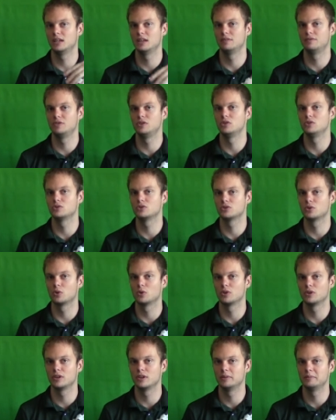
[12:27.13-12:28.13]
if you
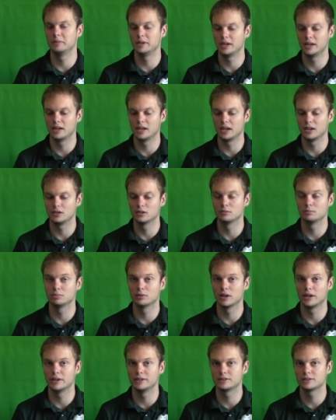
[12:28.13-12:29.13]
store them in a good
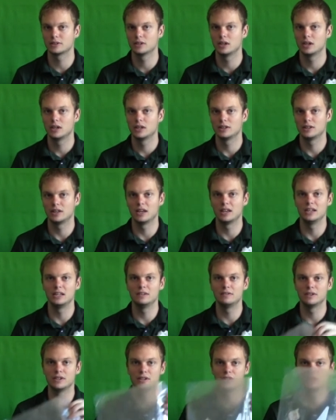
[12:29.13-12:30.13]
place that
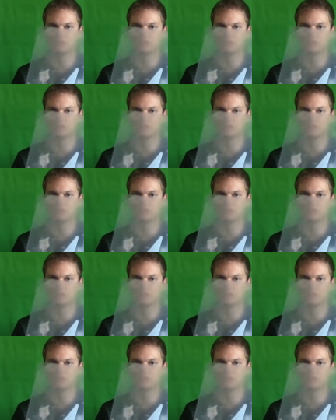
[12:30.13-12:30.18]
even